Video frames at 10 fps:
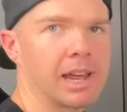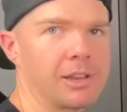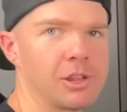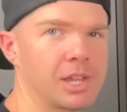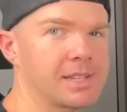
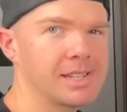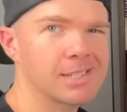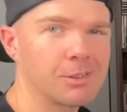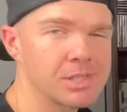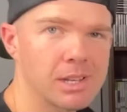And you think to
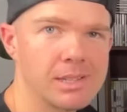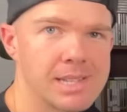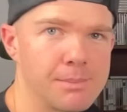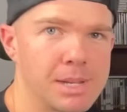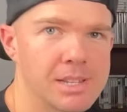yourself, it's only
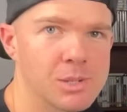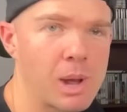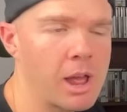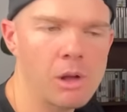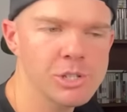10 minutes
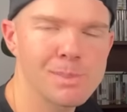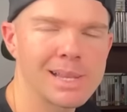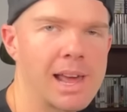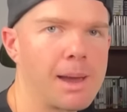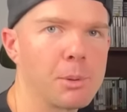away. I'll just
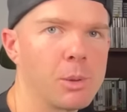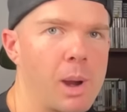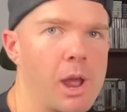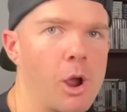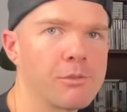pick that up on the
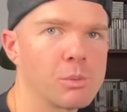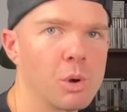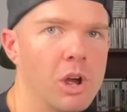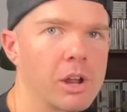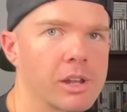way home from
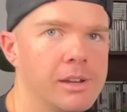work.